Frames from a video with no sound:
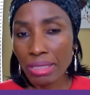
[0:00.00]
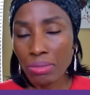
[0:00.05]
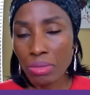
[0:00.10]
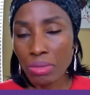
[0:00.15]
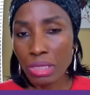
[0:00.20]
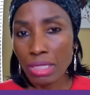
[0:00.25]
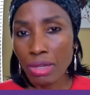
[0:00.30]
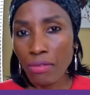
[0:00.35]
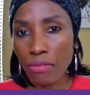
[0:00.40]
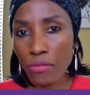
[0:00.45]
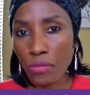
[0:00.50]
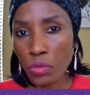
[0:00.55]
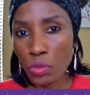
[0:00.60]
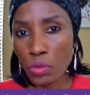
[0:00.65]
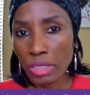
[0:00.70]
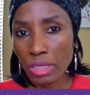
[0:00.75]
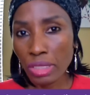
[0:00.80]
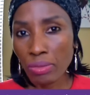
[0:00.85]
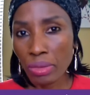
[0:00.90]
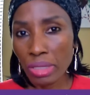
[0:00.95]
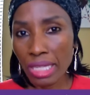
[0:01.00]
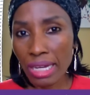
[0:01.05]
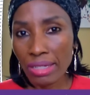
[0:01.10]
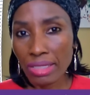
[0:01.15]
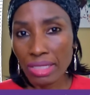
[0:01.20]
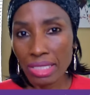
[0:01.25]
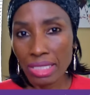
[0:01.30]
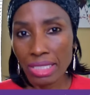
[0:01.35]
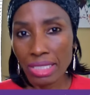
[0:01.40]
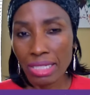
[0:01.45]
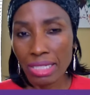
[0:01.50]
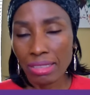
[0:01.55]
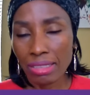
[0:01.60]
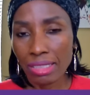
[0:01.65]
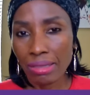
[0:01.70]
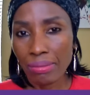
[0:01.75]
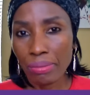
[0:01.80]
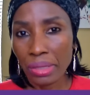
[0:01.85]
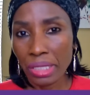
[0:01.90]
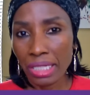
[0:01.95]
himself fully without
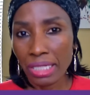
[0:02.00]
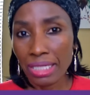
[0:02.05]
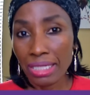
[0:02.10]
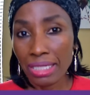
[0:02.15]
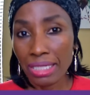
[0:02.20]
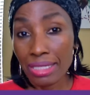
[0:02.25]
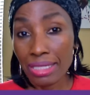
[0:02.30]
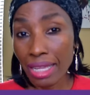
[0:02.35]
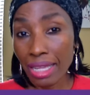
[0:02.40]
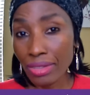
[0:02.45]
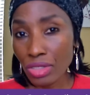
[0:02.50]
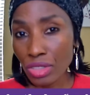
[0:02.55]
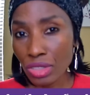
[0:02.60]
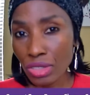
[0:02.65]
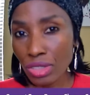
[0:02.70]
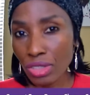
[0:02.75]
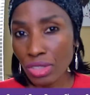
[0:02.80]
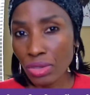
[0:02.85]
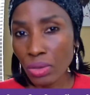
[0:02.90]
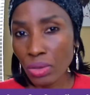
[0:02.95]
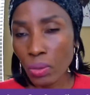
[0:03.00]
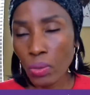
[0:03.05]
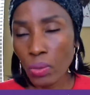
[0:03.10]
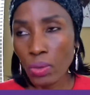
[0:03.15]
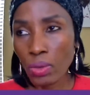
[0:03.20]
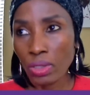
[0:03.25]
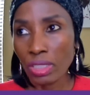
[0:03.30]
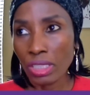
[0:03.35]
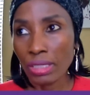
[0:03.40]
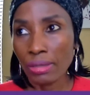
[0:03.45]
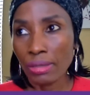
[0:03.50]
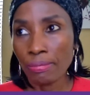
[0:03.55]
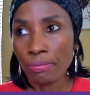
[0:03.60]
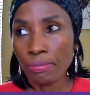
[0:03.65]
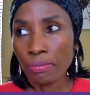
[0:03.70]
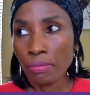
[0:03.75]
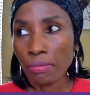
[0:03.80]
necessarily being censored or